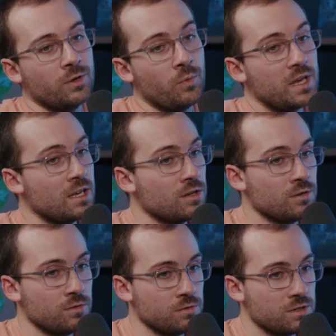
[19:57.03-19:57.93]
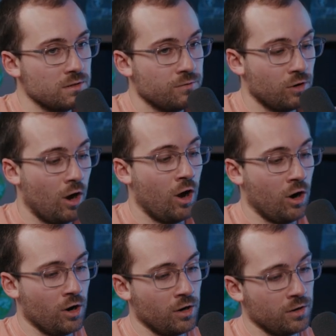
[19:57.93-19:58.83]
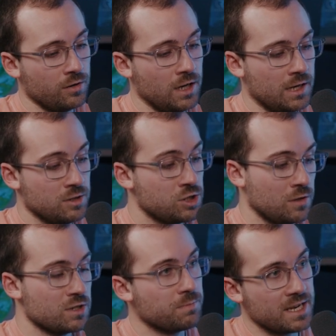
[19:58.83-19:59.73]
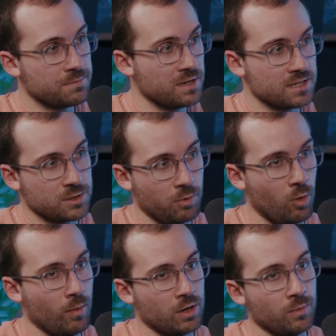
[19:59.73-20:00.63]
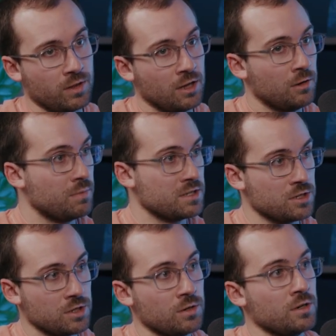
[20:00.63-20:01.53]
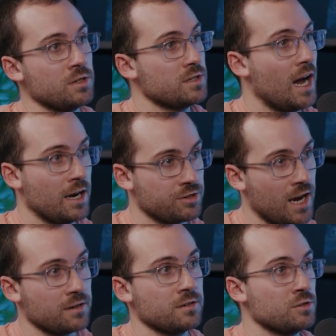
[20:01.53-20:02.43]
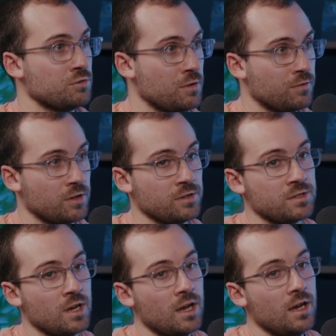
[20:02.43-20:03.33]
we use for our service-based business where we're working with other business owners, contractors, roofers.